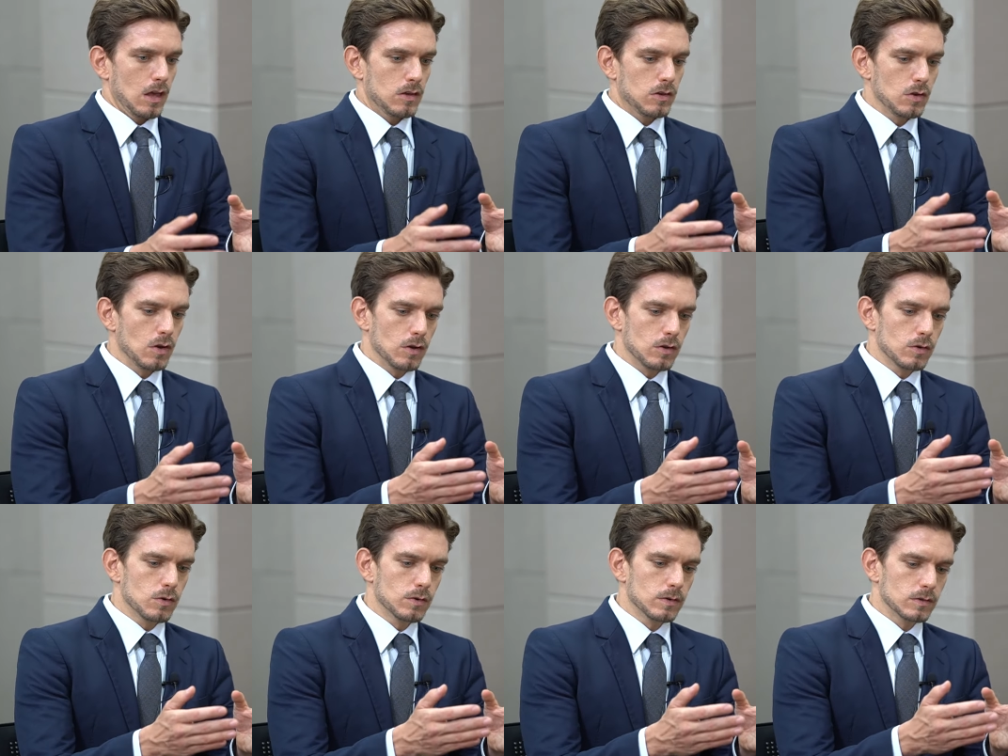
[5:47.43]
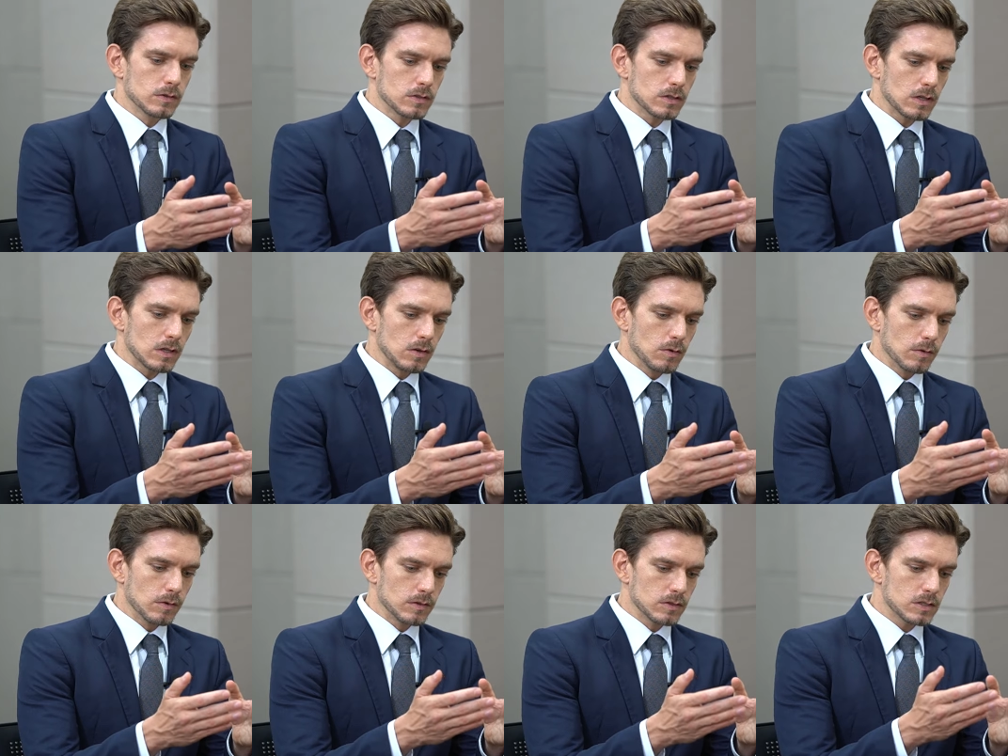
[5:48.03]

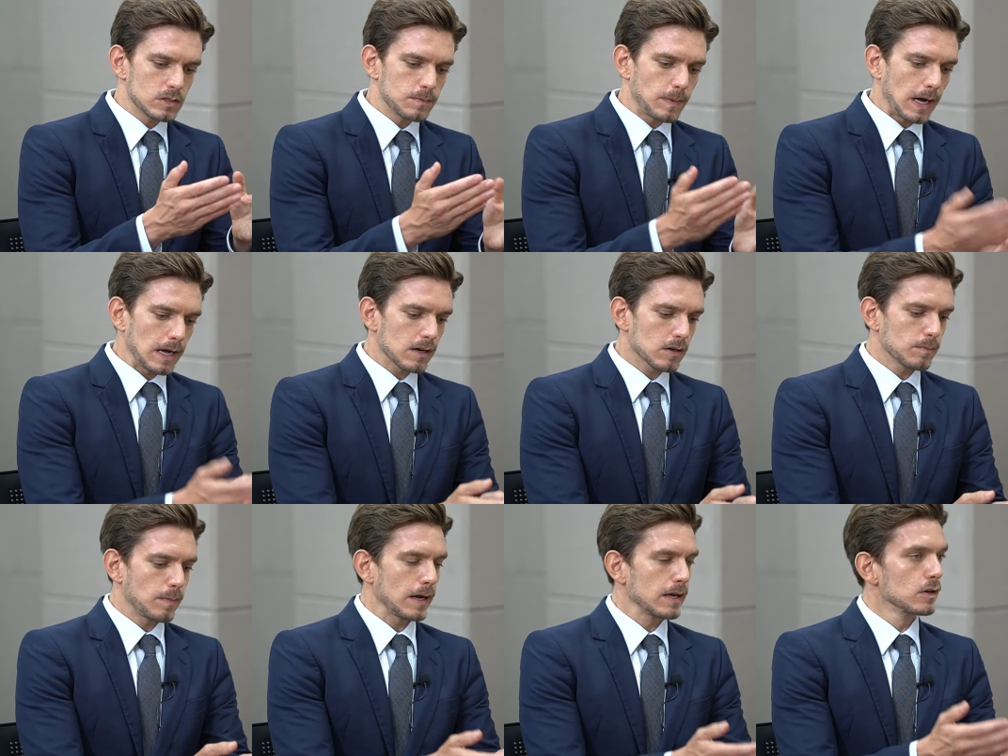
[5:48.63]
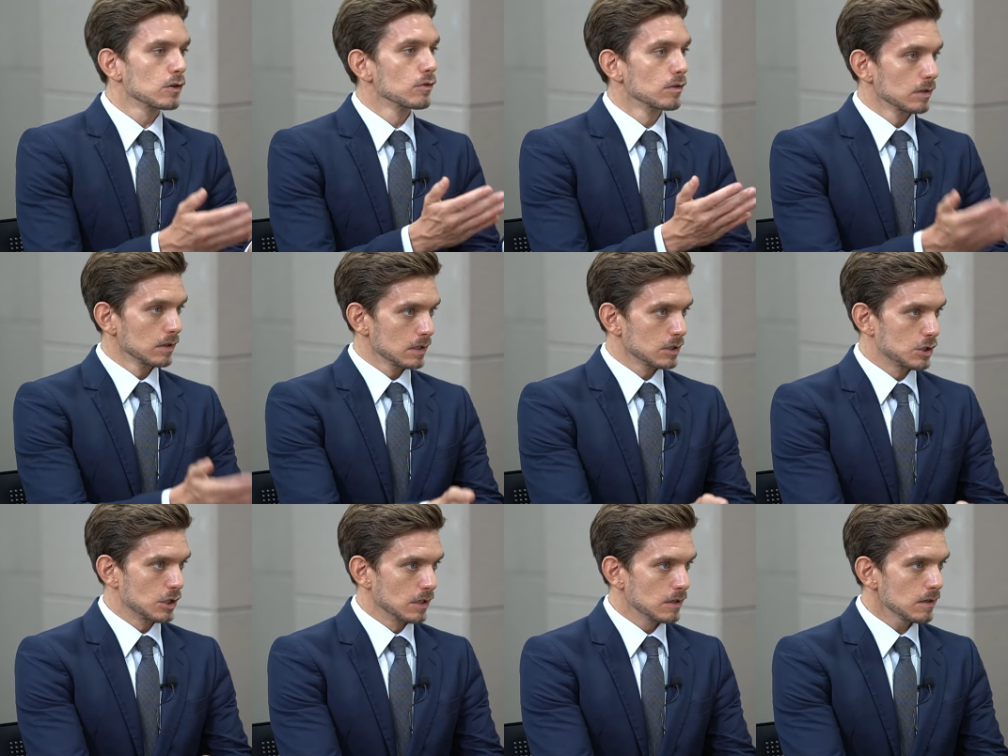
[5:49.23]
You're inspired by your
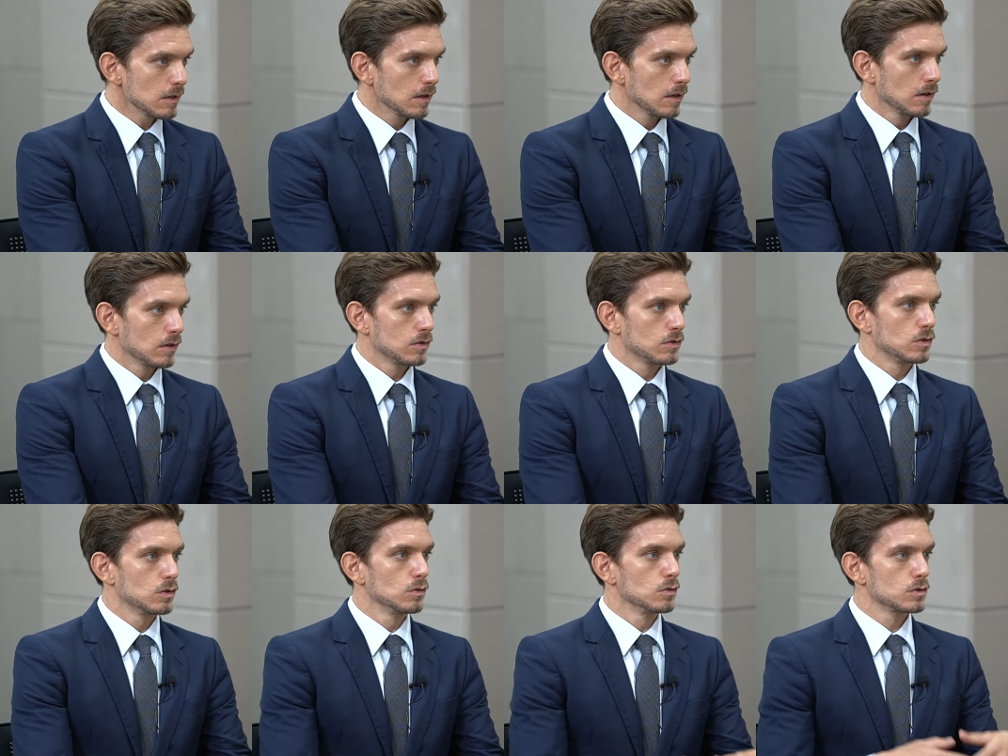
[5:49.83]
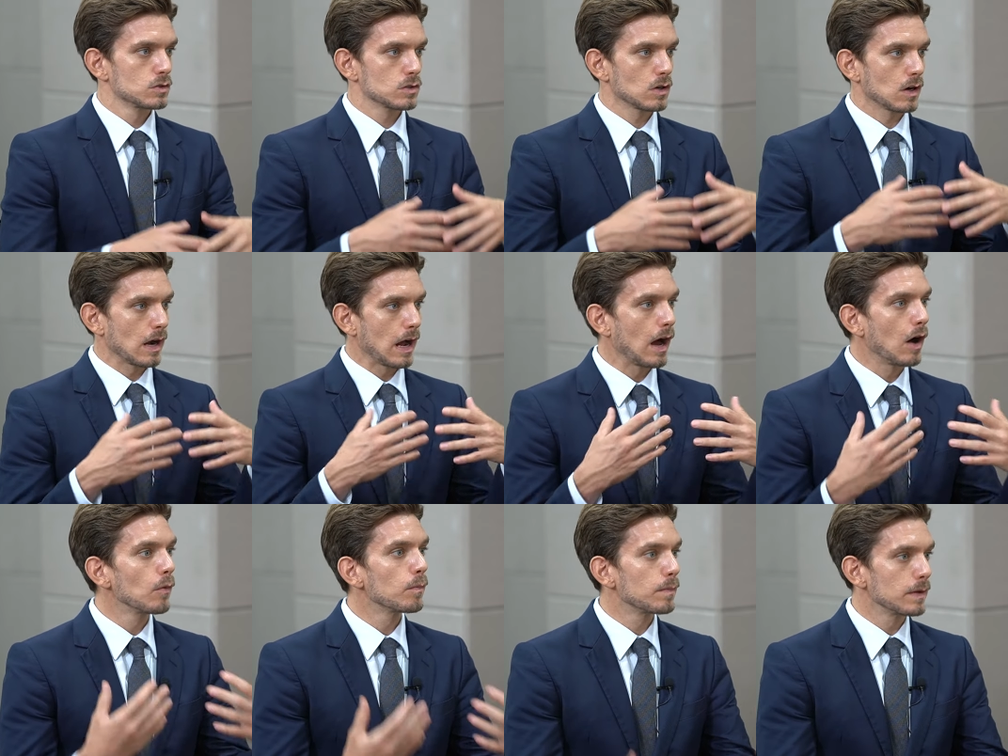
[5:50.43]
religion to start
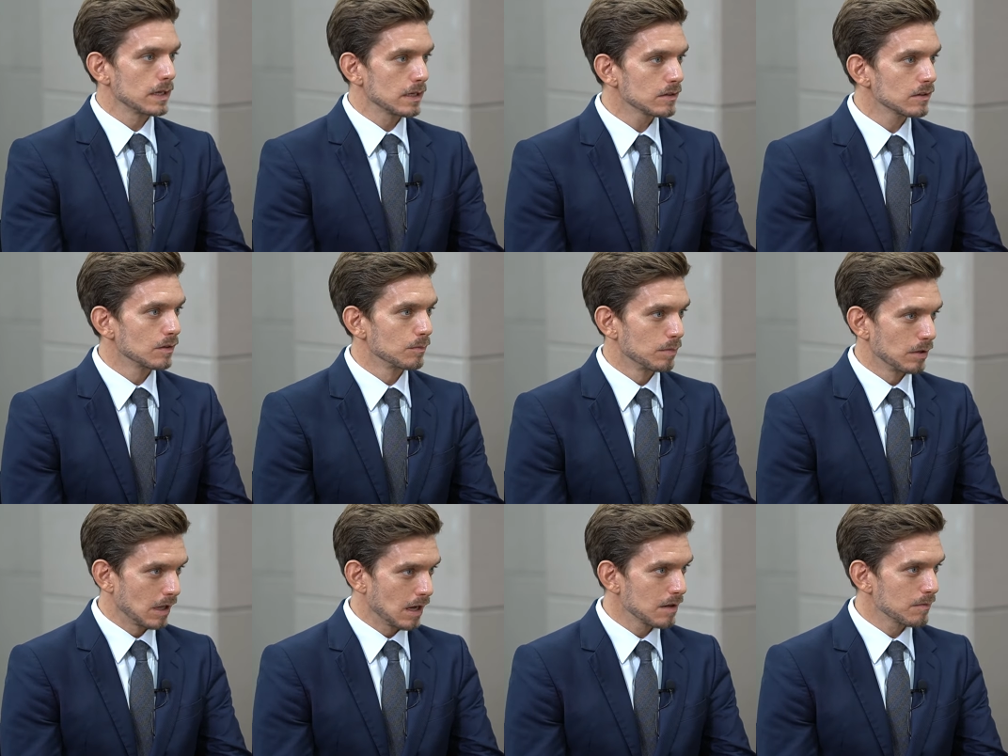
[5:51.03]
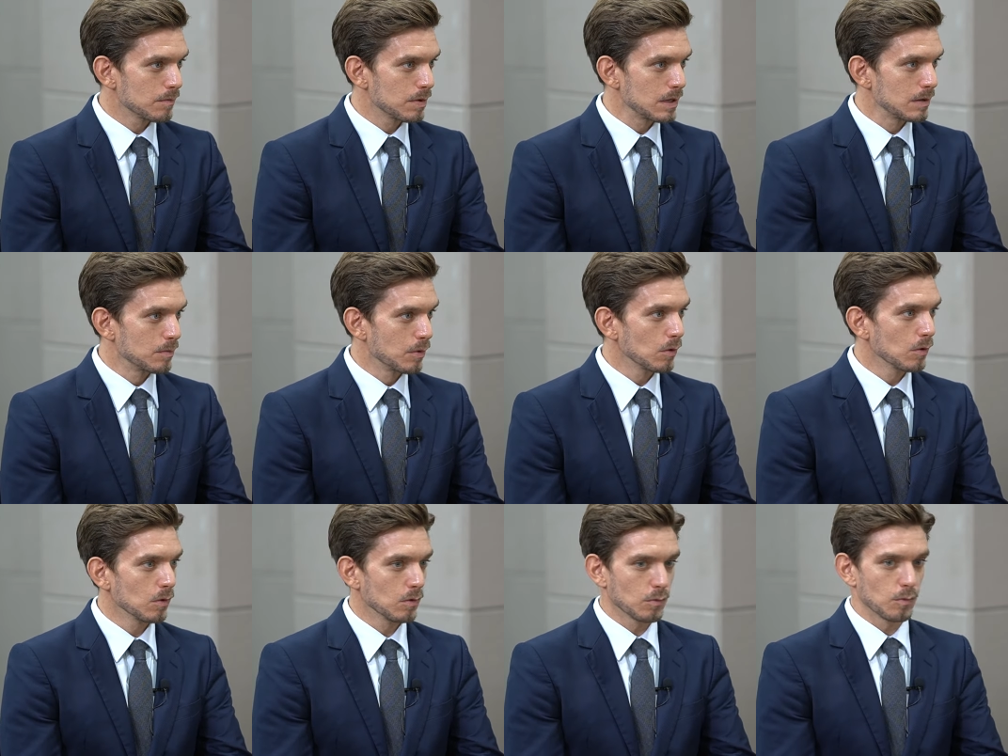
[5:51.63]
helping the blind
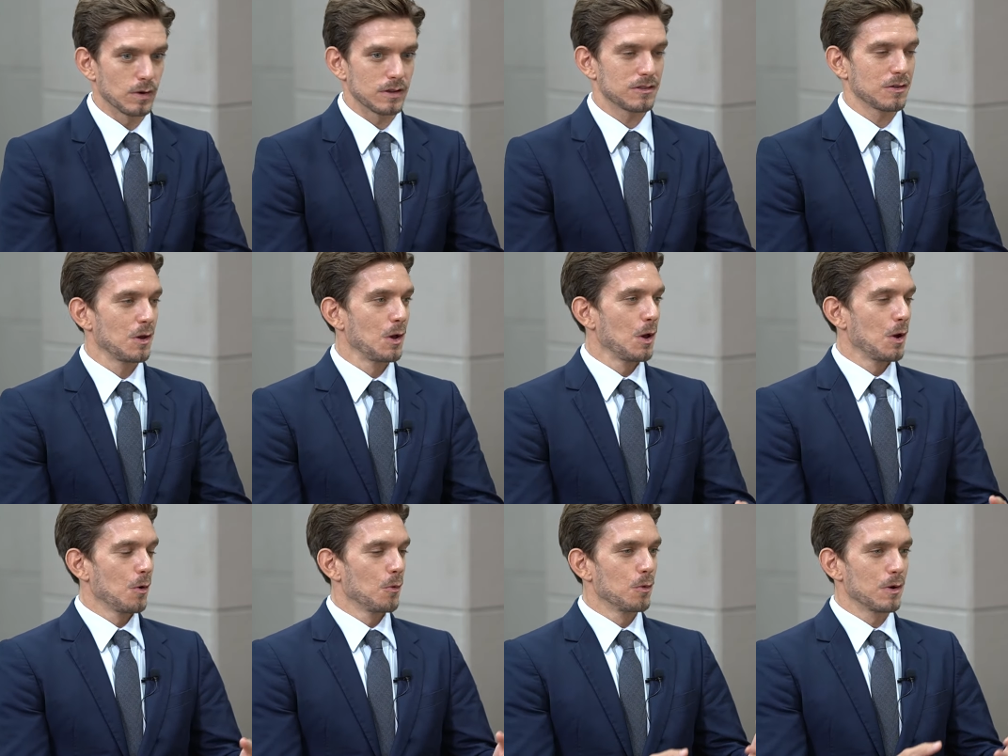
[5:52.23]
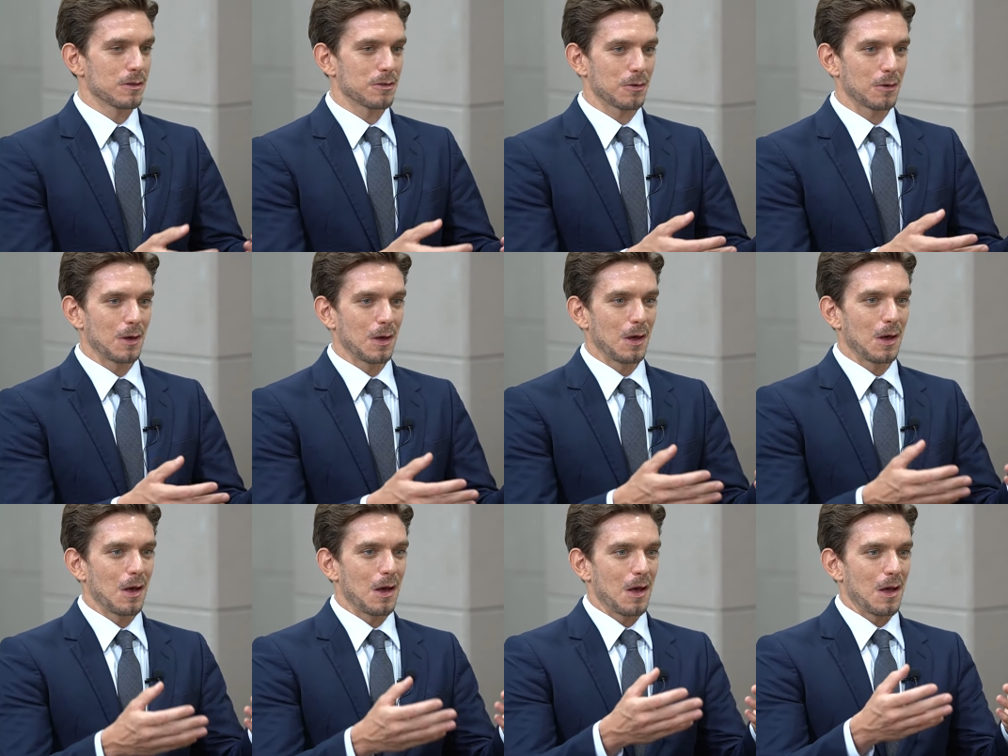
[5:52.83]
people with
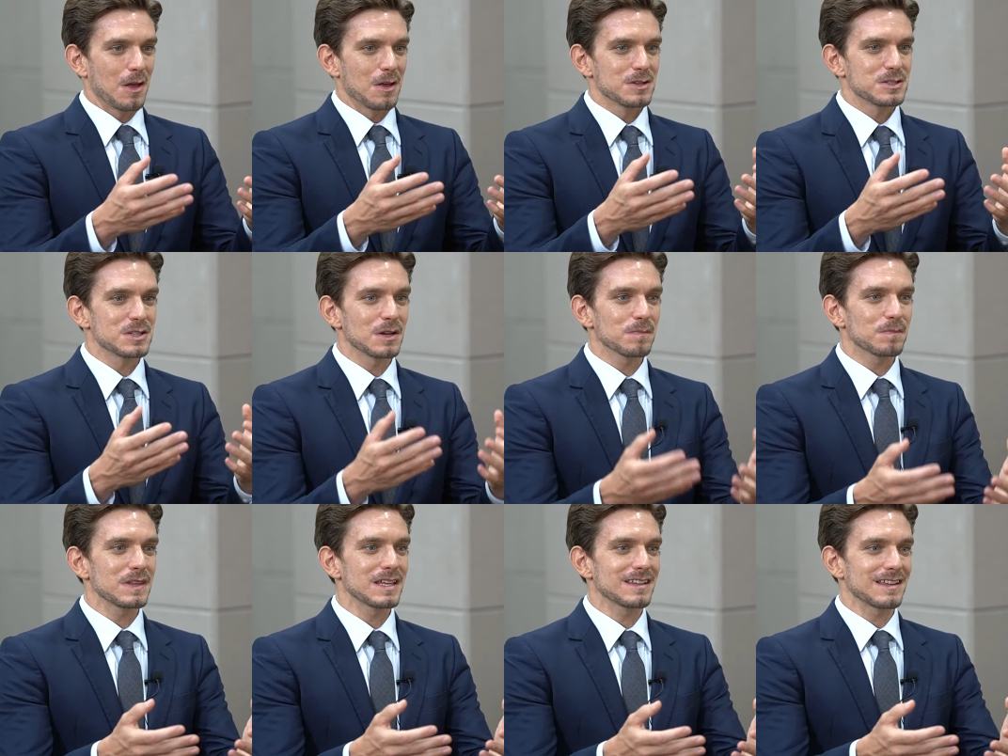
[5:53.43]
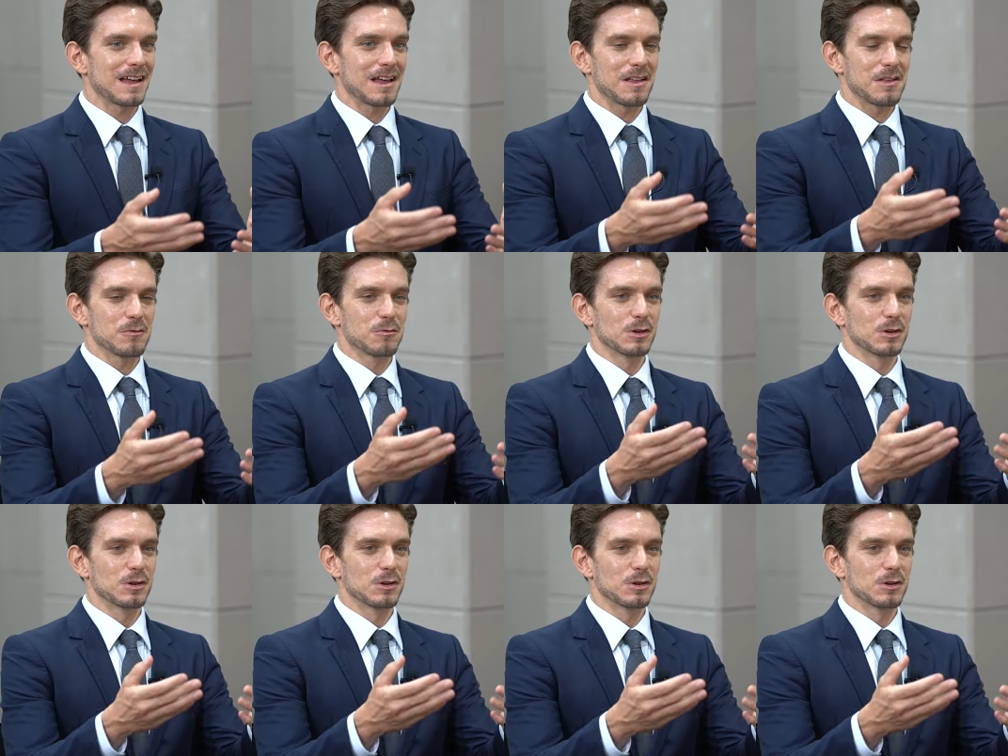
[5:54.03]
something that